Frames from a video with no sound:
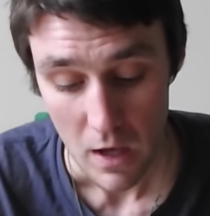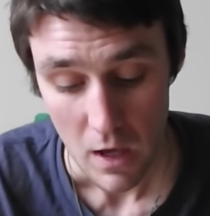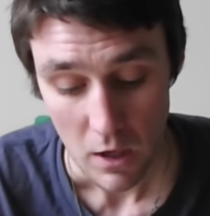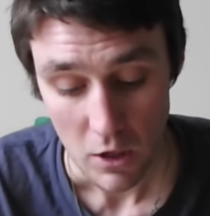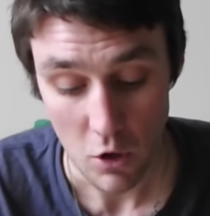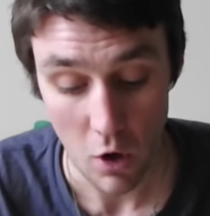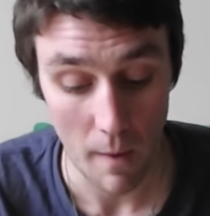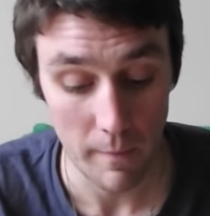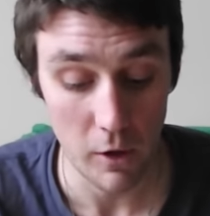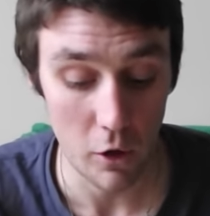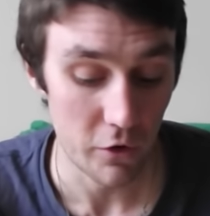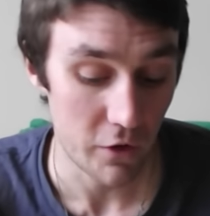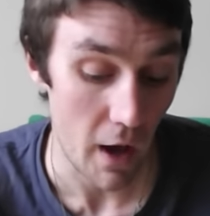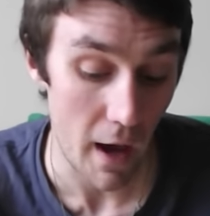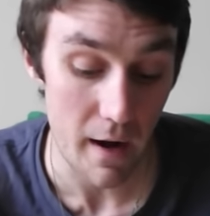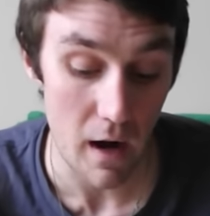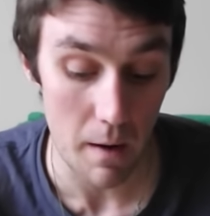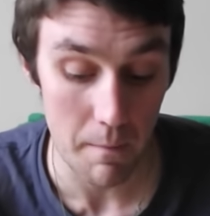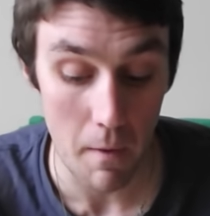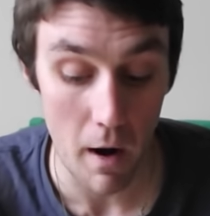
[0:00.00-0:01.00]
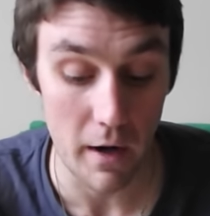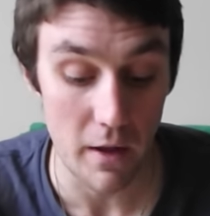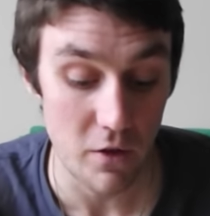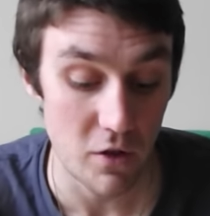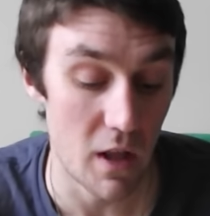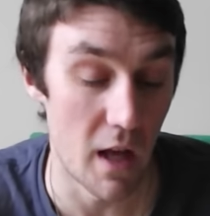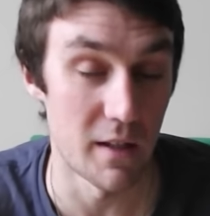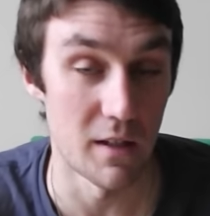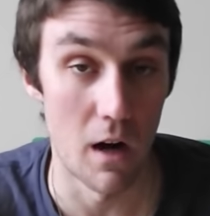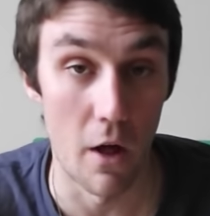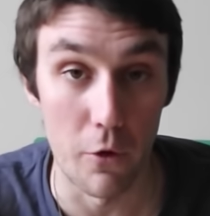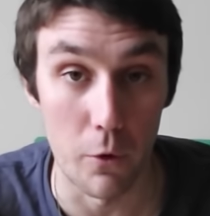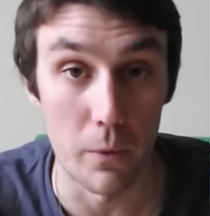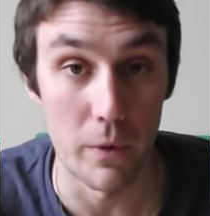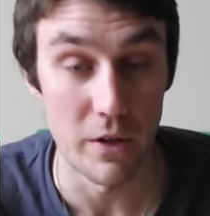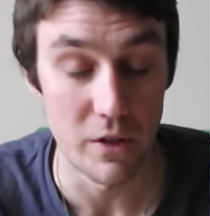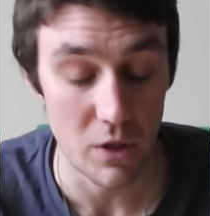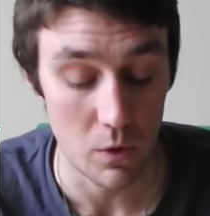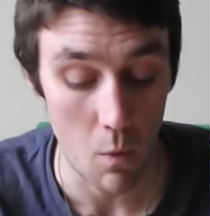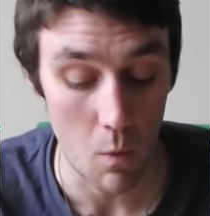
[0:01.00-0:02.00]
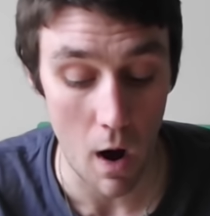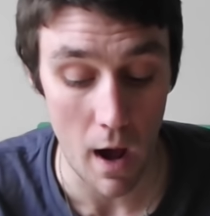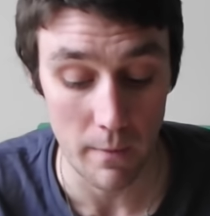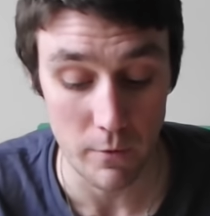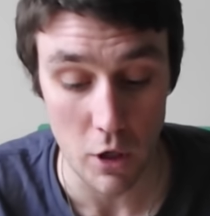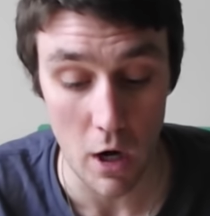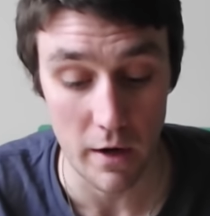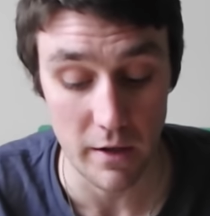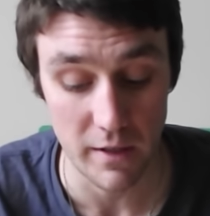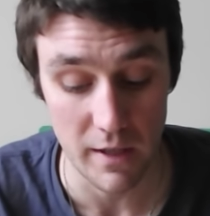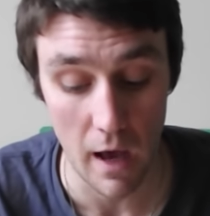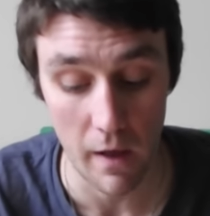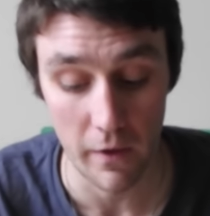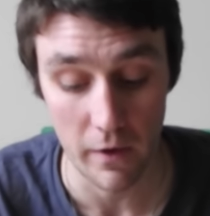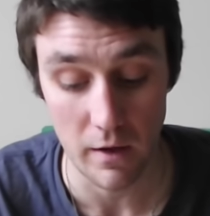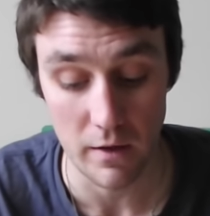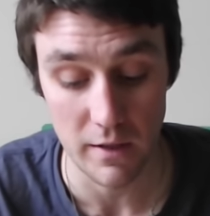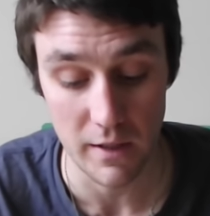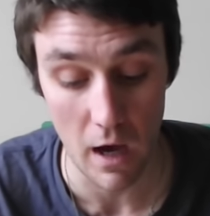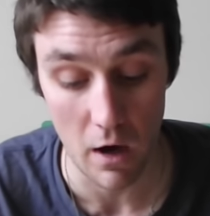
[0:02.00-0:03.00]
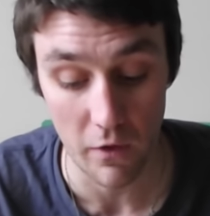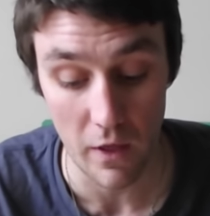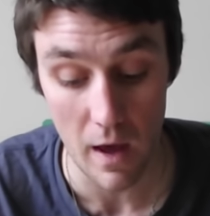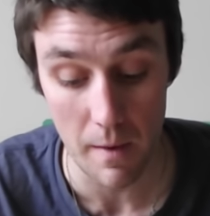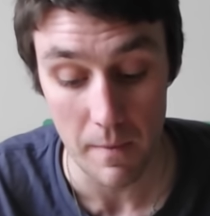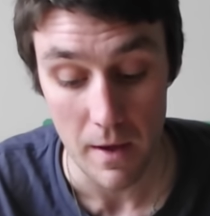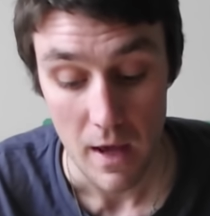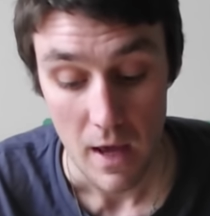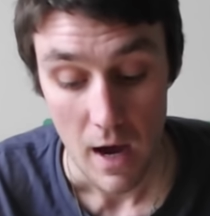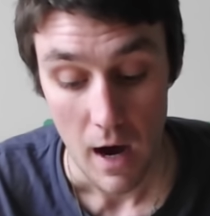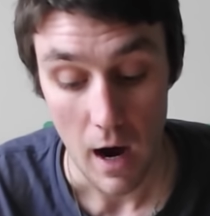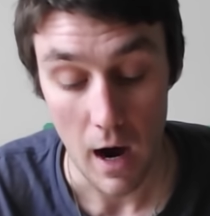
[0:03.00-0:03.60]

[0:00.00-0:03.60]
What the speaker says: you know, I'm a little tight on money, so that's another reason why I'm trying to sell them.